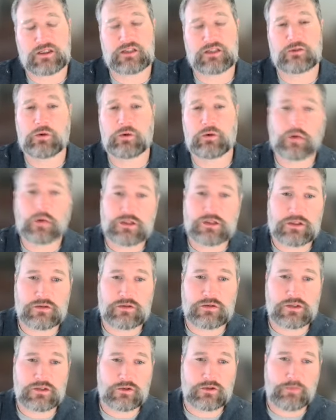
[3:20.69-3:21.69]
so we want you
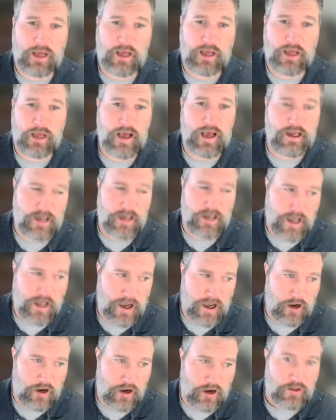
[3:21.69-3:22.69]
to pay that
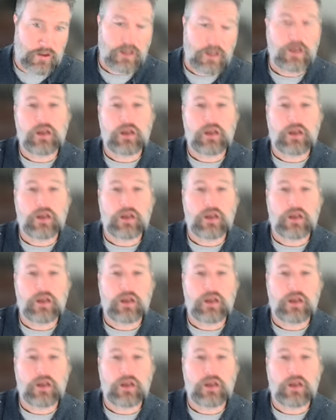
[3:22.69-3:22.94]
now.